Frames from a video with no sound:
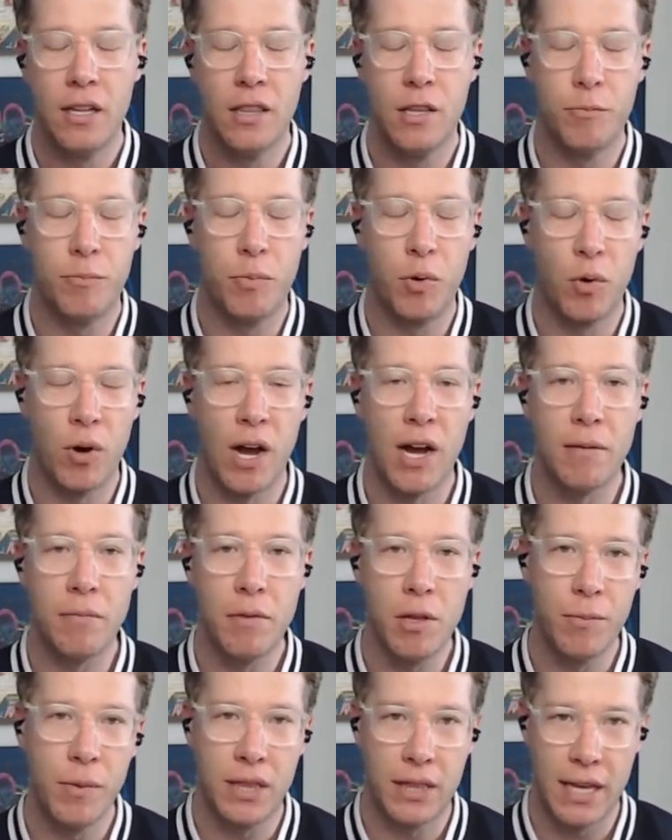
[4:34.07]
The
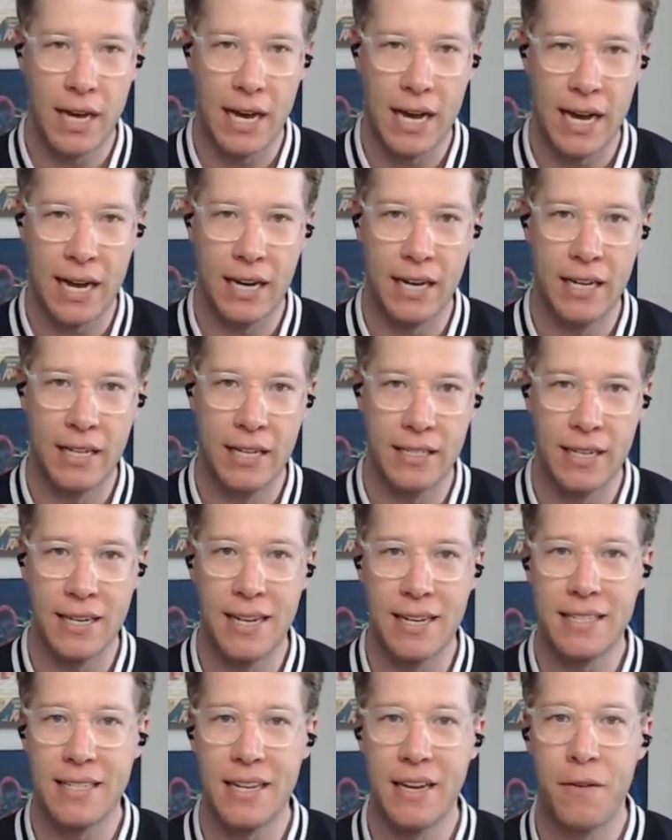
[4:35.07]
problem with that is it
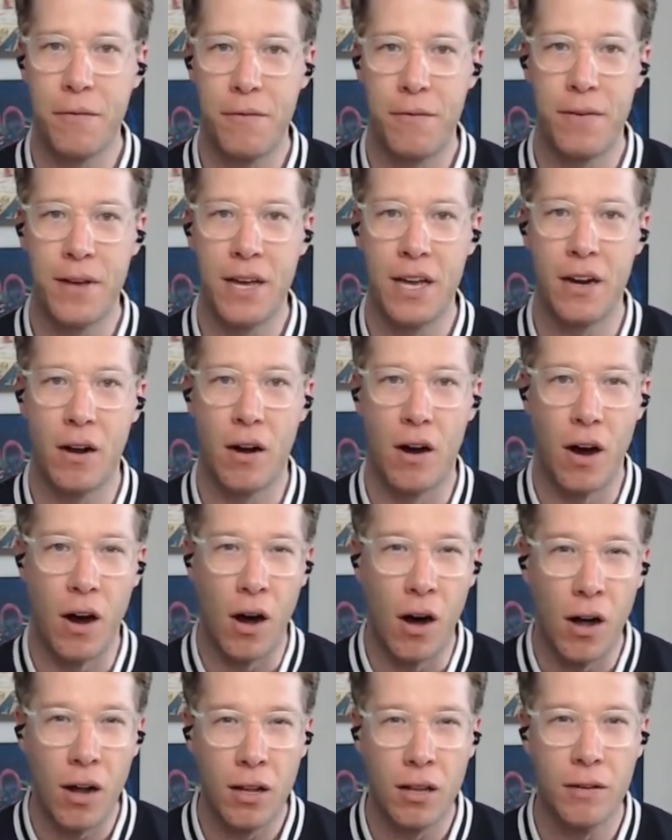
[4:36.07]
doesn't fit
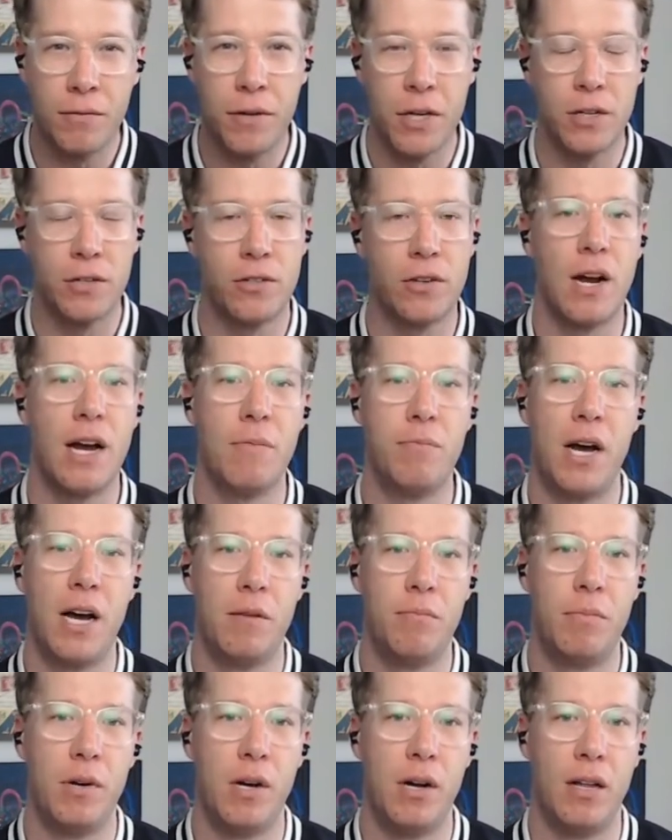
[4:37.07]
all of your
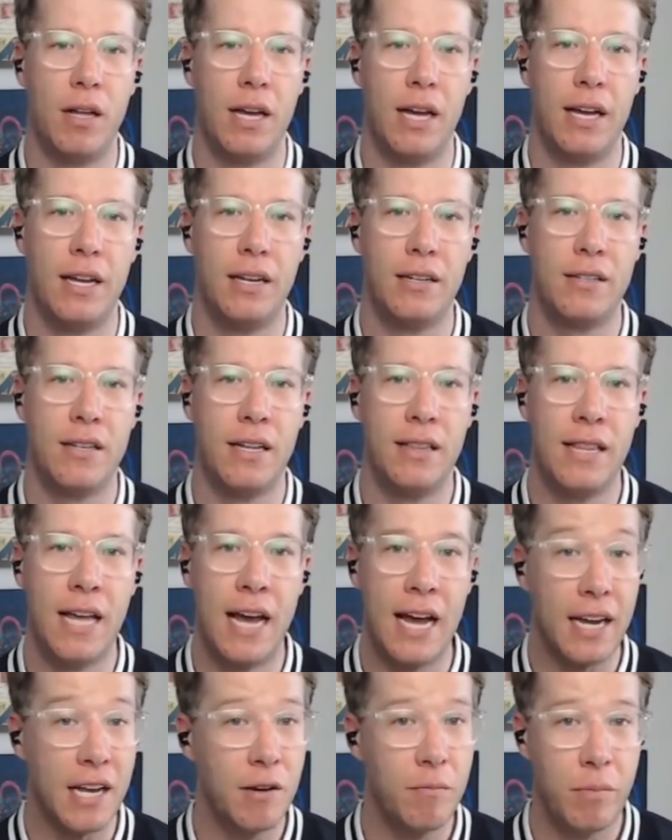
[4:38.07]
tripod ball heads, and
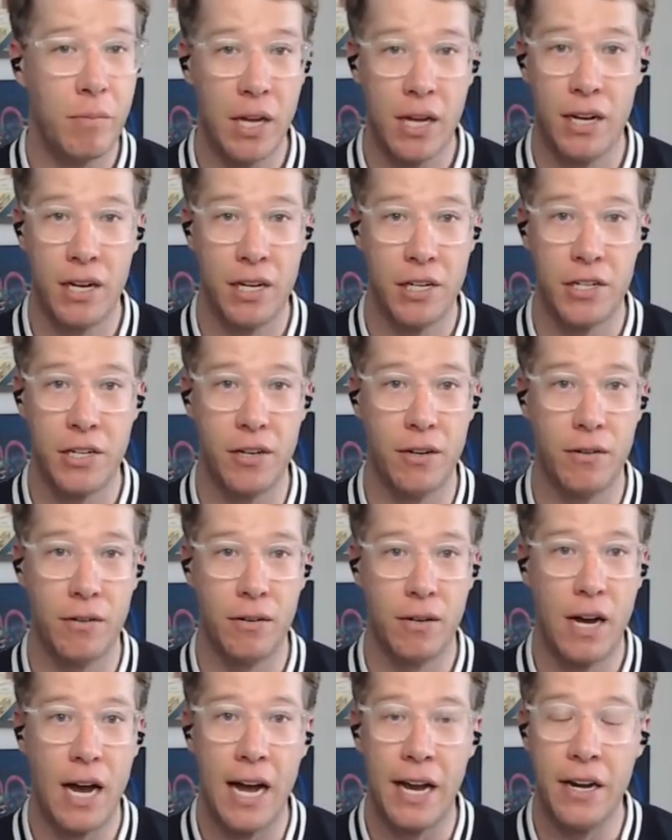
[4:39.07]
that can be an issue.
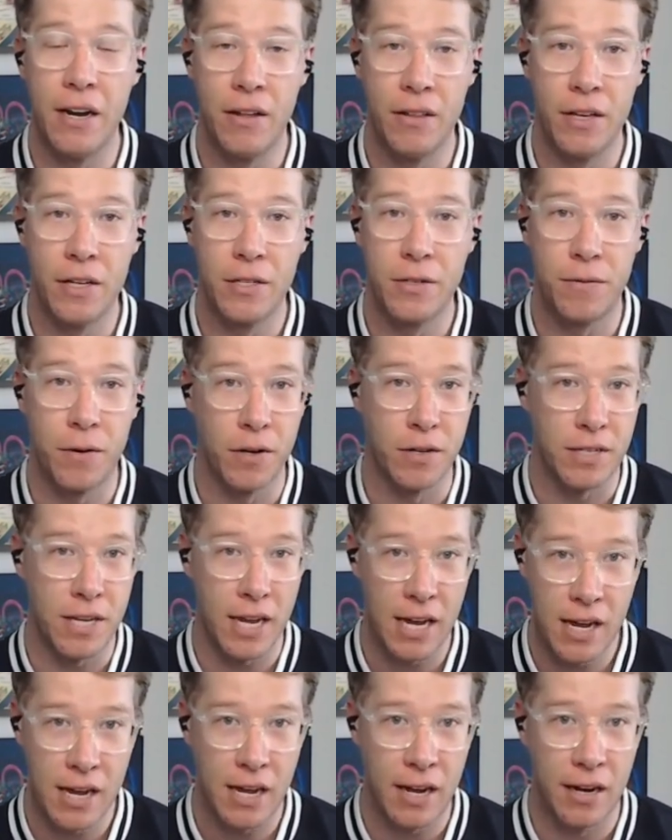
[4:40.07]
I know this
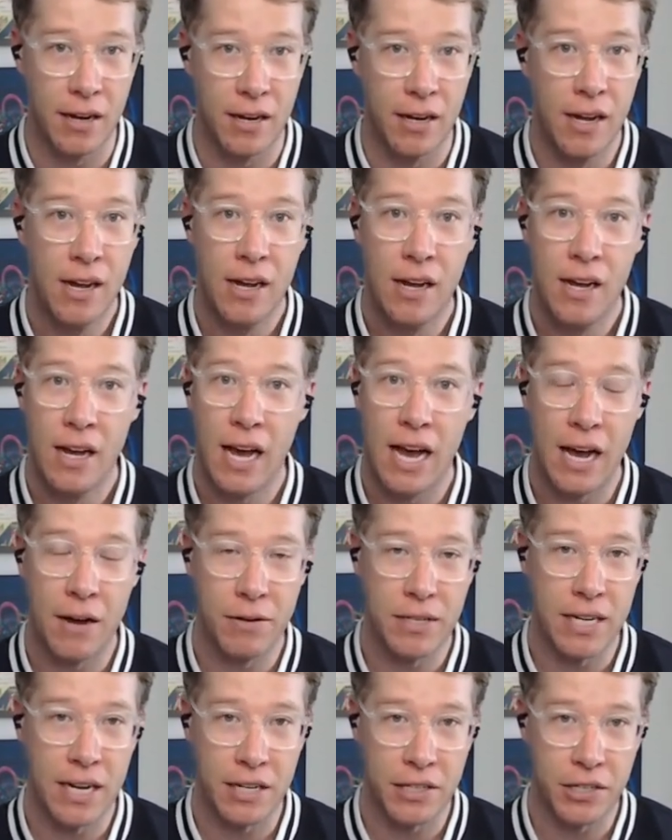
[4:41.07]
firsthand. I
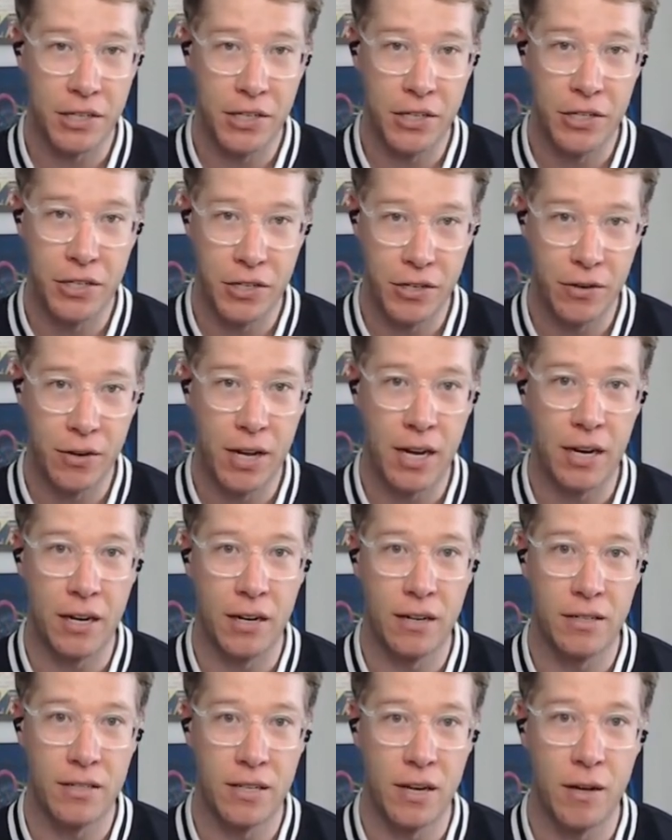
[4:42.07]
was actually
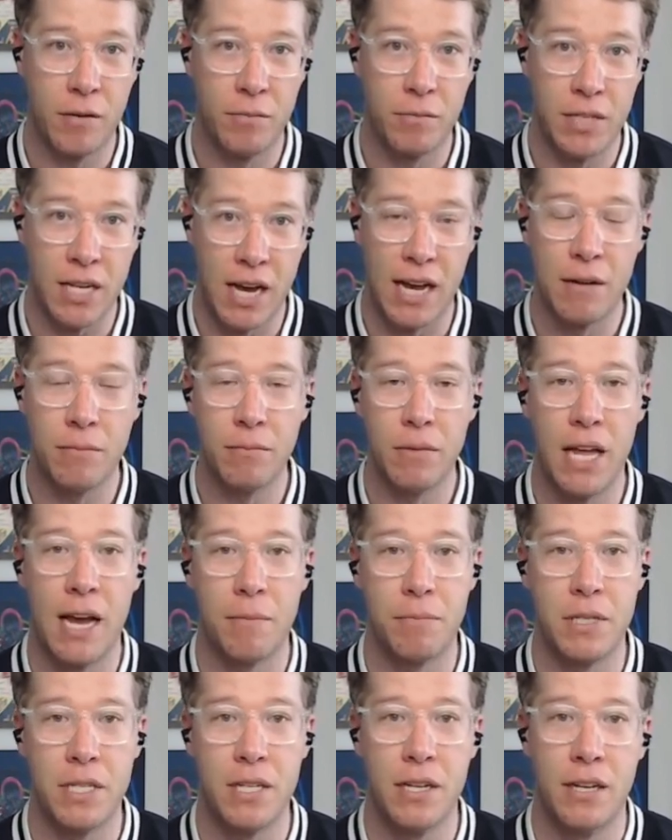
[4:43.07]
shooting some time
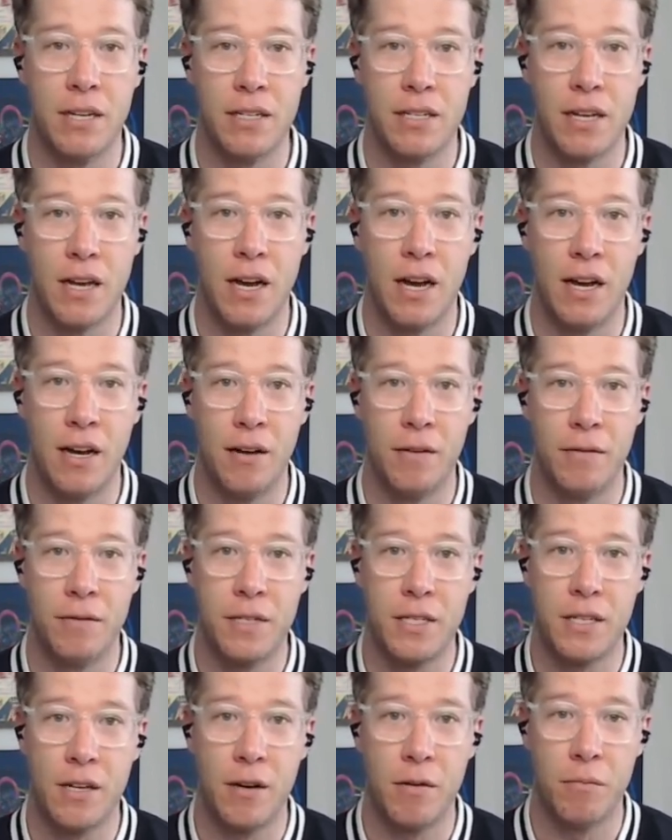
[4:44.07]
lapses of
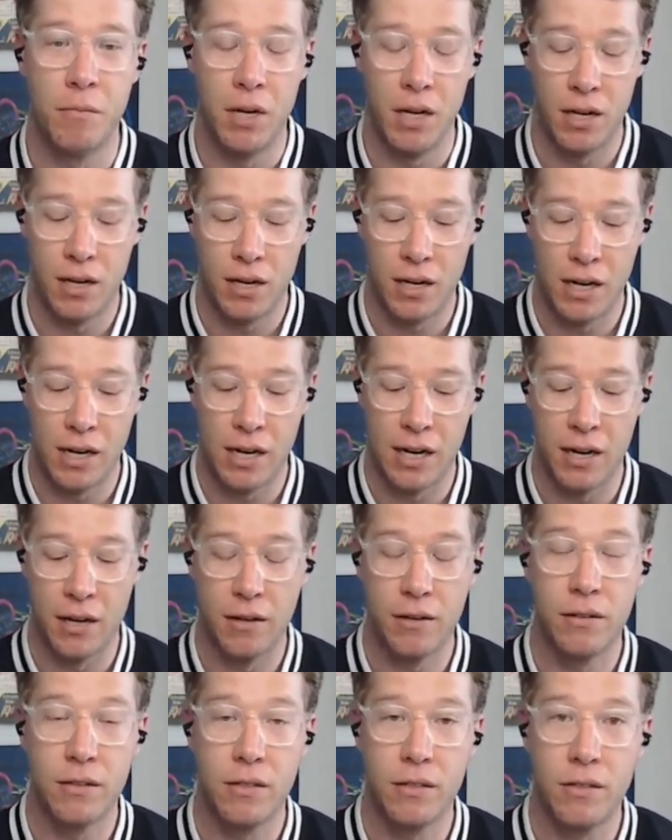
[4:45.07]
some
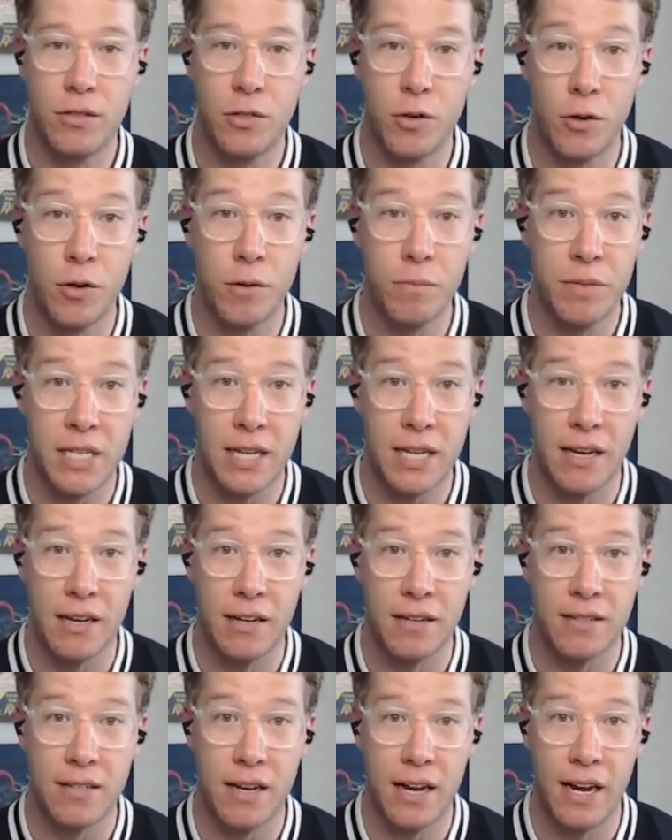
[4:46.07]
storm
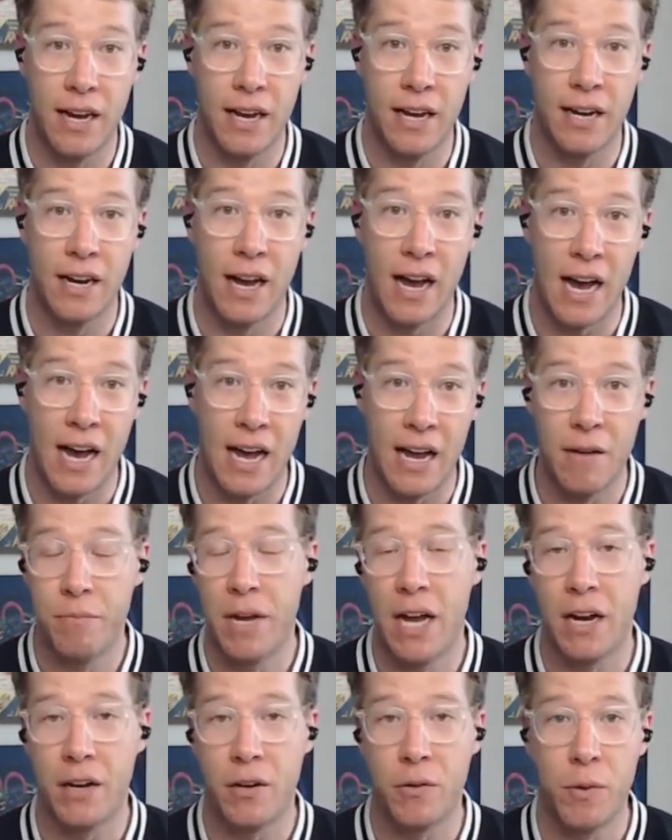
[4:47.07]
cells and high
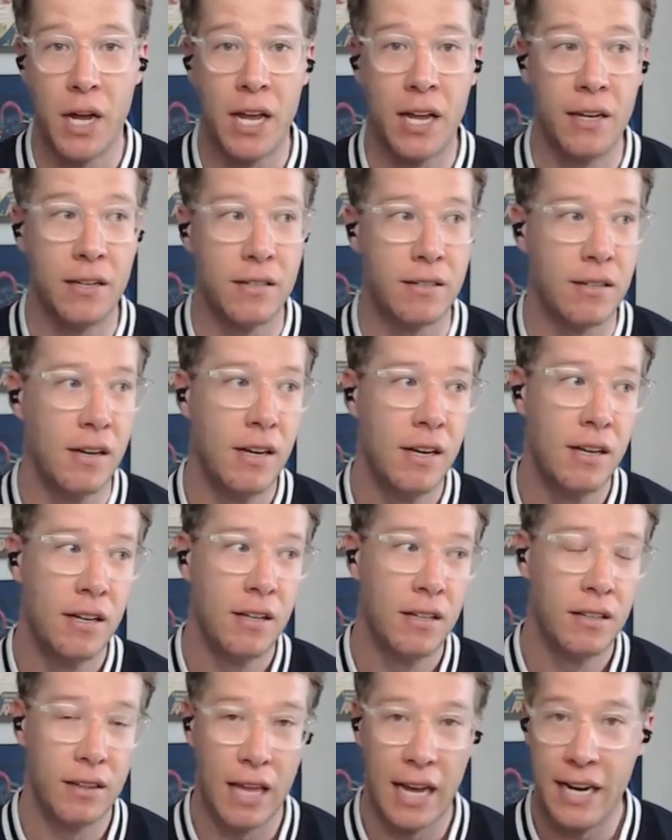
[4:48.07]
impact winds,
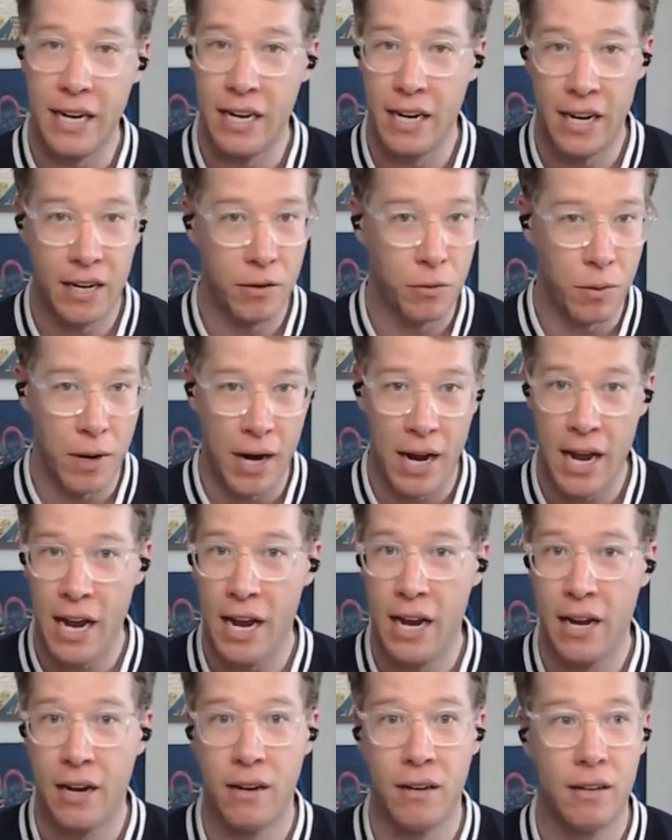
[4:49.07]
lightning,
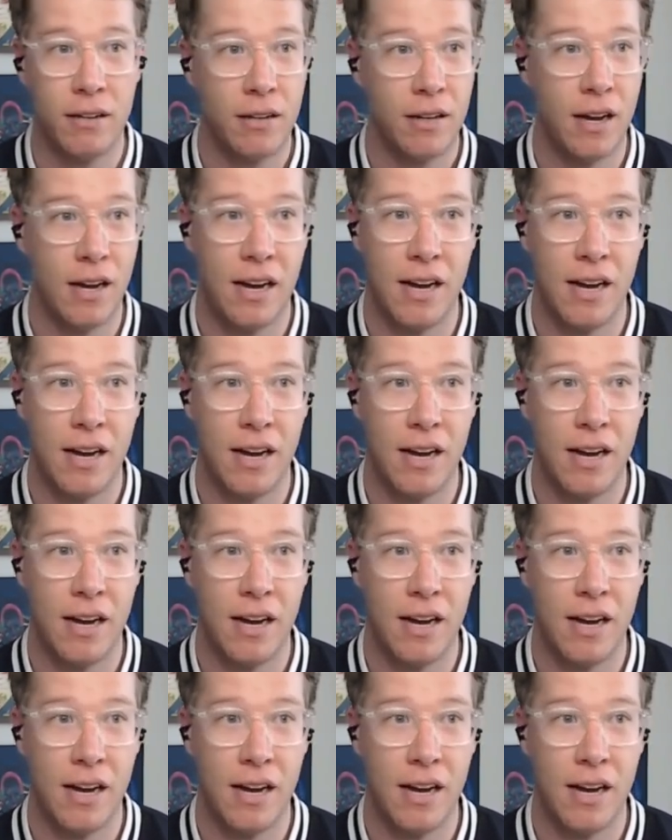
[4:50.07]
rain,